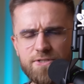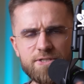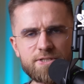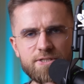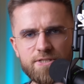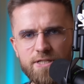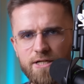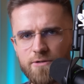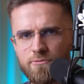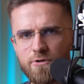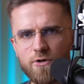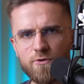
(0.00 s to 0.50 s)

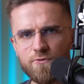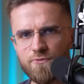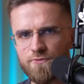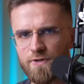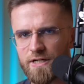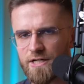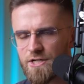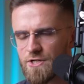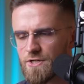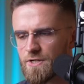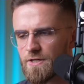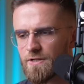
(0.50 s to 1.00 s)
zero
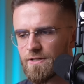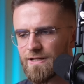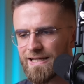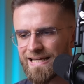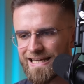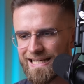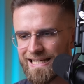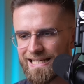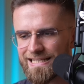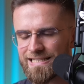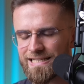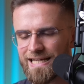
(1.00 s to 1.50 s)
friction,
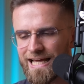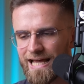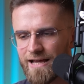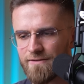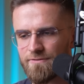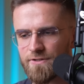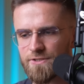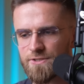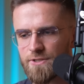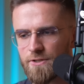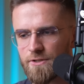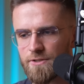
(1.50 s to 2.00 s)
hit
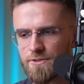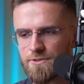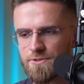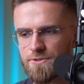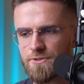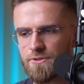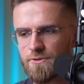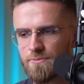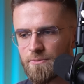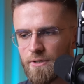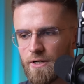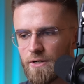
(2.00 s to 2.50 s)
avatar
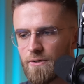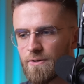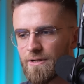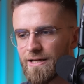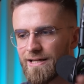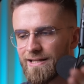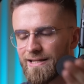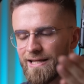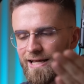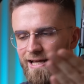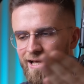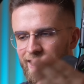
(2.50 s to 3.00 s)
2 mode
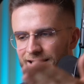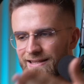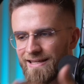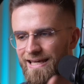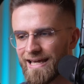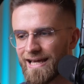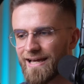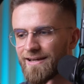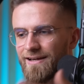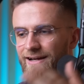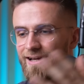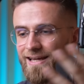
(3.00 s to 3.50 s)
and the
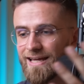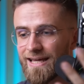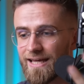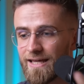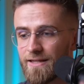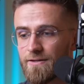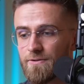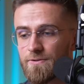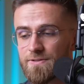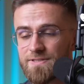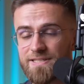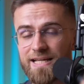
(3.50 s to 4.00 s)
AI
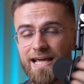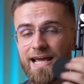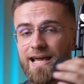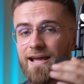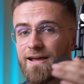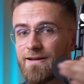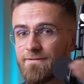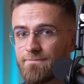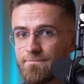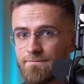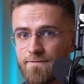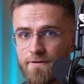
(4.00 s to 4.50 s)
handles
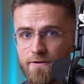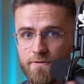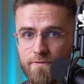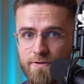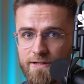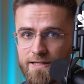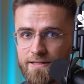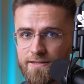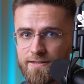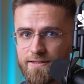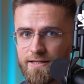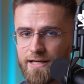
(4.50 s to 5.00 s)

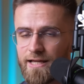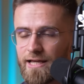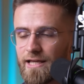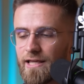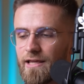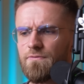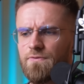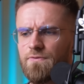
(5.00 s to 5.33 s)
everything.